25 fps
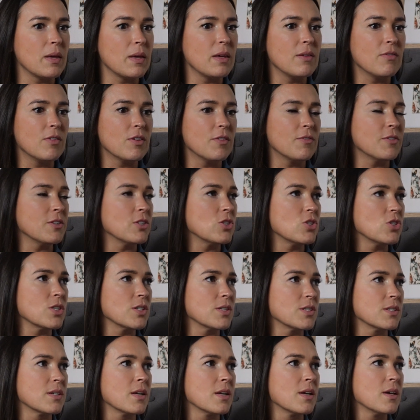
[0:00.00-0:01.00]
even if it's
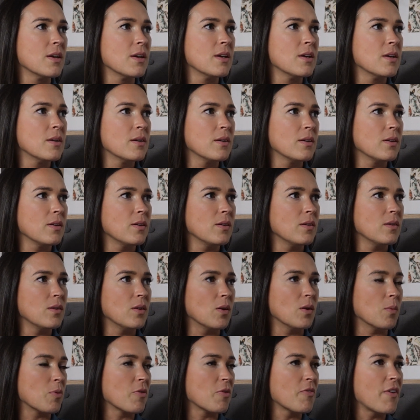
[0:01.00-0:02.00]
just you
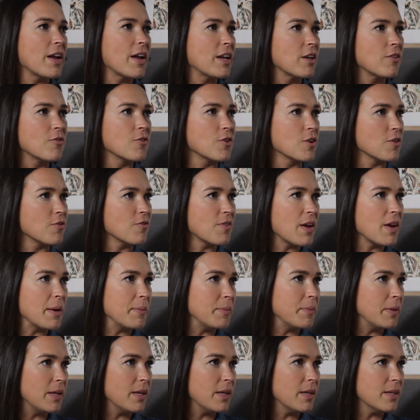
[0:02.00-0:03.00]
know providing for your
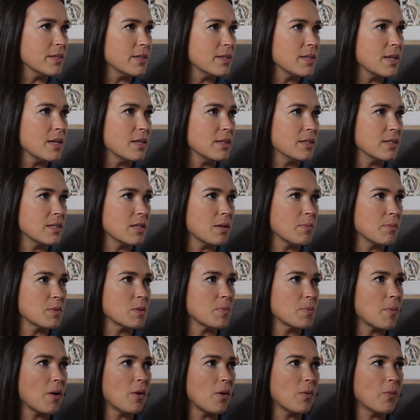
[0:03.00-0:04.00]
family in in some
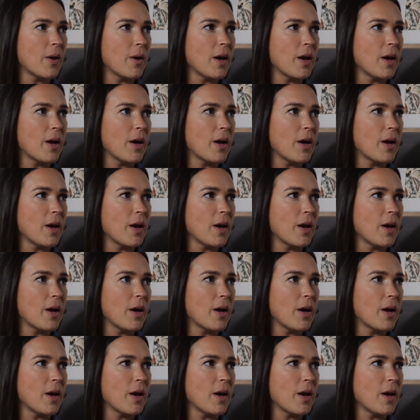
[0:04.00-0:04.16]
small